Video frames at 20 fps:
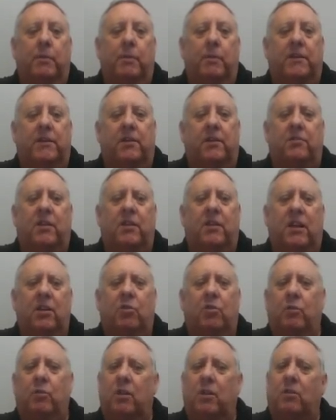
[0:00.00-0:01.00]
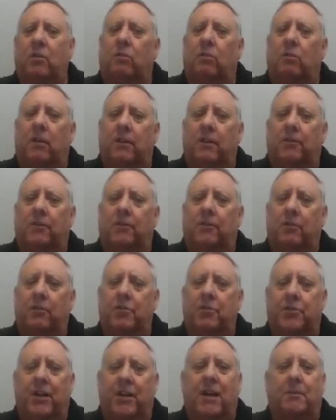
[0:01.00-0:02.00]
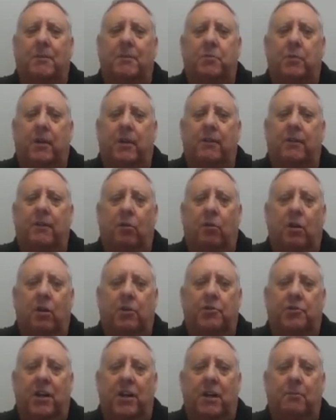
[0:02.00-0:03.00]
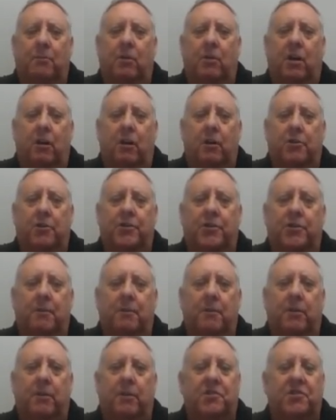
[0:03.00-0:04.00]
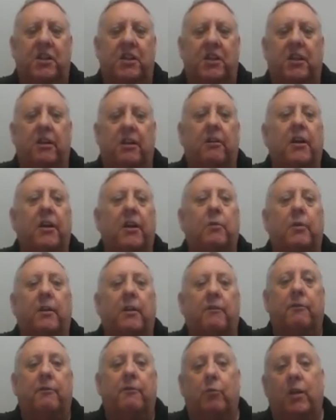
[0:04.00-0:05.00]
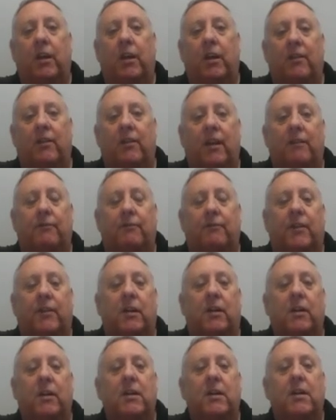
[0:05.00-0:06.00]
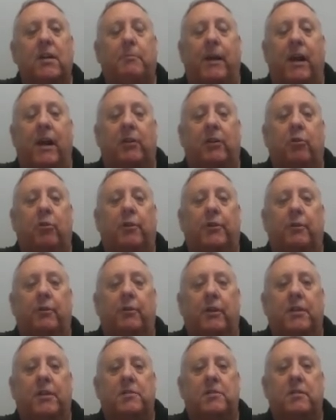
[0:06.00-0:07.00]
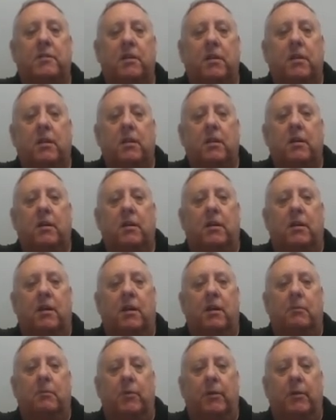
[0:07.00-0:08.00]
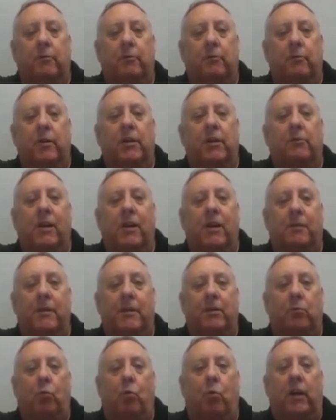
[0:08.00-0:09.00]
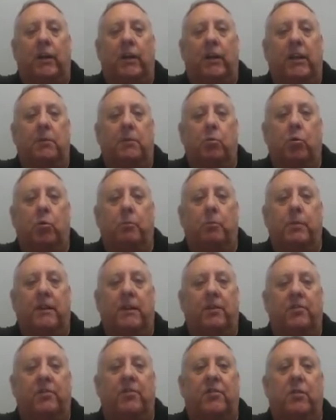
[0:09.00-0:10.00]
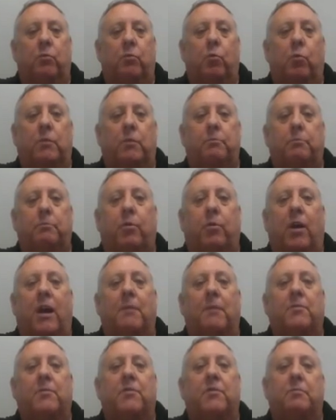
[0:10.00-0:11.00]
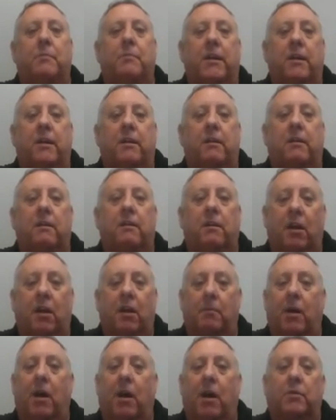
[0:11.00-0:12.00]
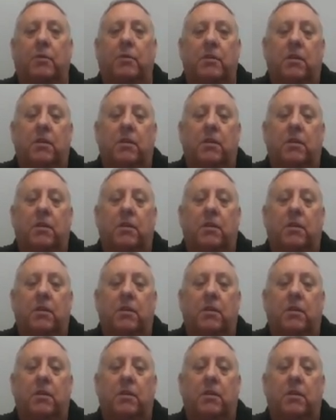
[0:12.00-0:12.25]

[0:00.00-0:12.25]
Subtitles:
path is kind of critical on certain jobs. When you have a long job or a hard job in a city area where you have a lot of background noise, we really recommend walking the bore path to see what problems may come out.